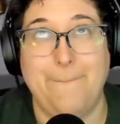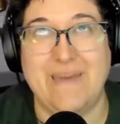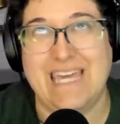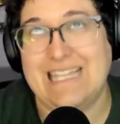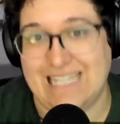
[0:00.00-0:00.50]

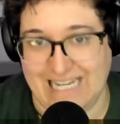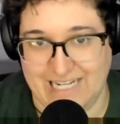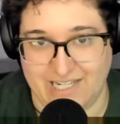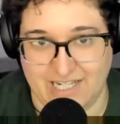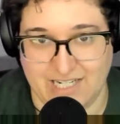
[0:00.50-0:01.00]
beelined
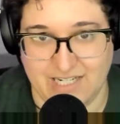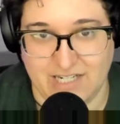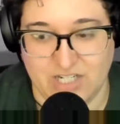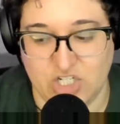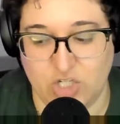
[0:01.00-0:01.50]
it
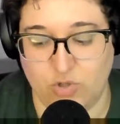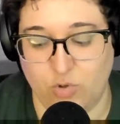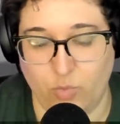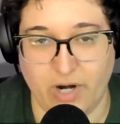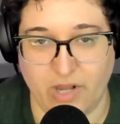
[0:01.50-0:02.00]
to
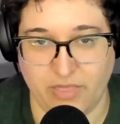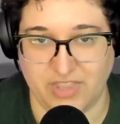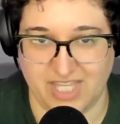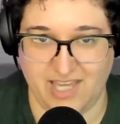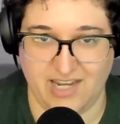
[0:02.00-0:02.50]
where I thought the
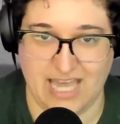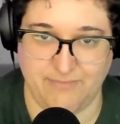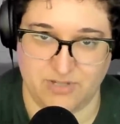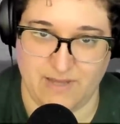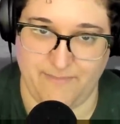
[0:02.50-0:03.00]
candy
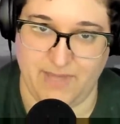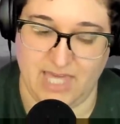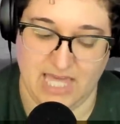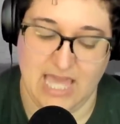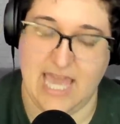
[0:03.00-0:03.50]
apples might be,
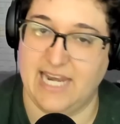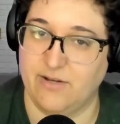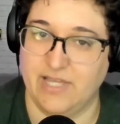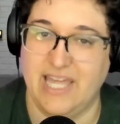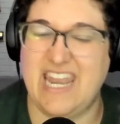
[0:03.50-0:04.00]
and I, uh,
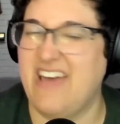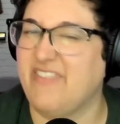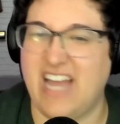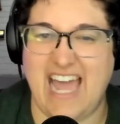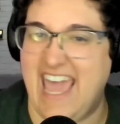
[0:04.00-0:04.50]
Correct. and every
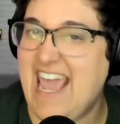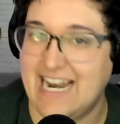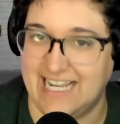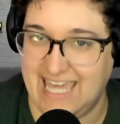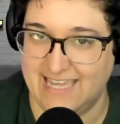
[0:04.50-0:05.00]
I hate a
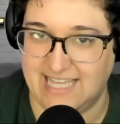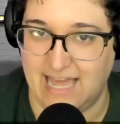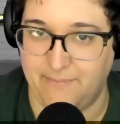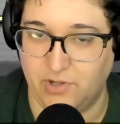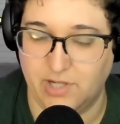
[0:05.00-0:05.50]
candy
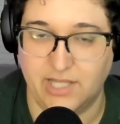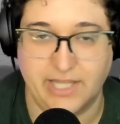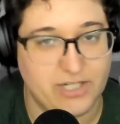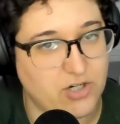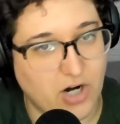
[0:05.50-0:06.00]
apple. I like
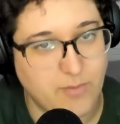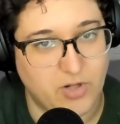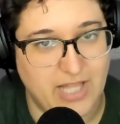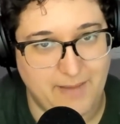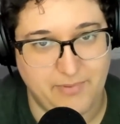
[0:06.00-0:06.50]
no, caramel
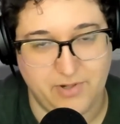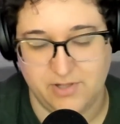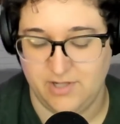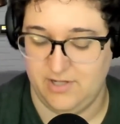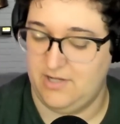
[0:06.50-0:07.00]
not into apple. it.
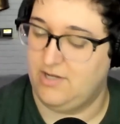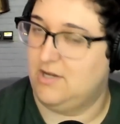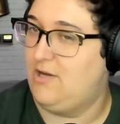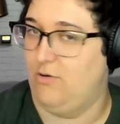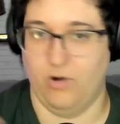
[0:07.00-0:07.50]

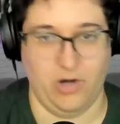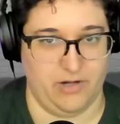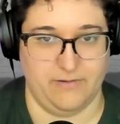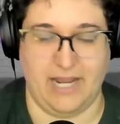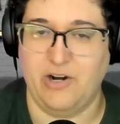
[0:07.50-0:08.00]
Whoa,
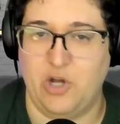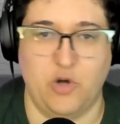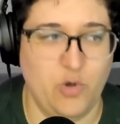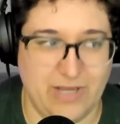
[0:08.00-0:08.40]
I don't know who